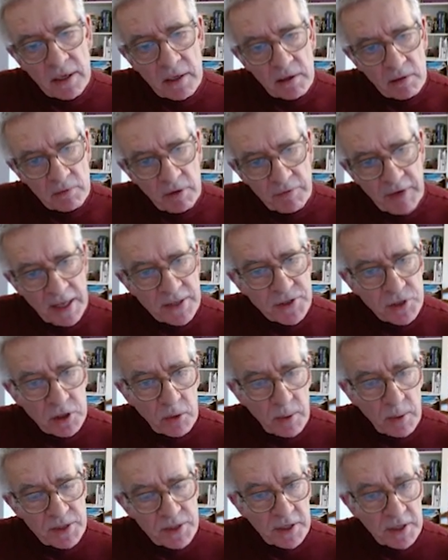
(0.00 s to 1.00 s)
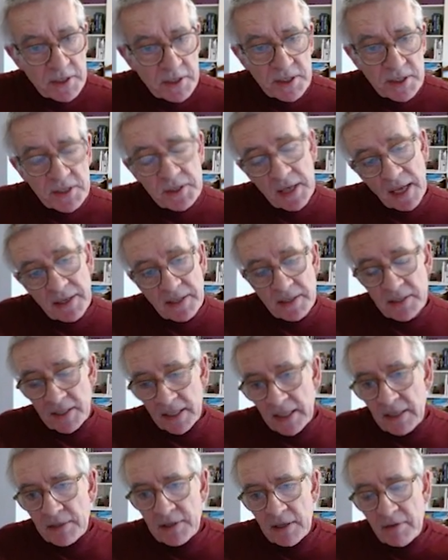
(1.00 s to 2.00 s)
events, coincidences, and
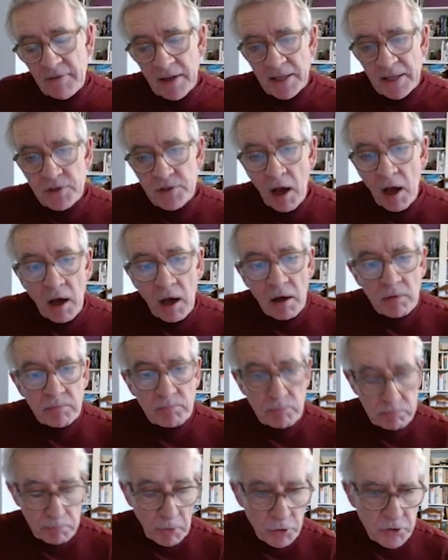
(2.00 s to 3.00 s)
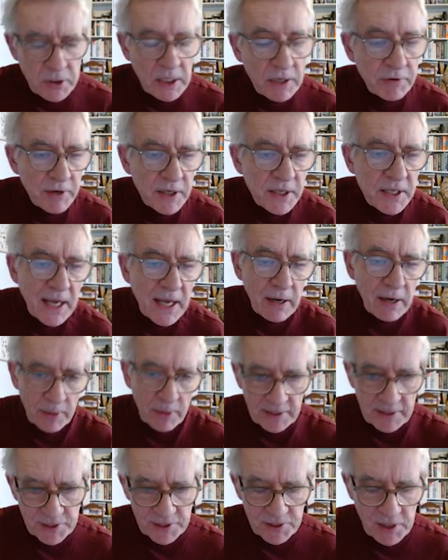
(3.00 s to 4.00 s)
indeed the events are mostly green and yellow in
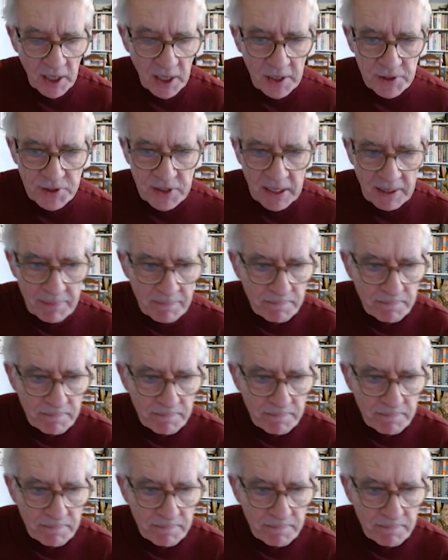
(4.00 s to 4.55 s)
this color scheme.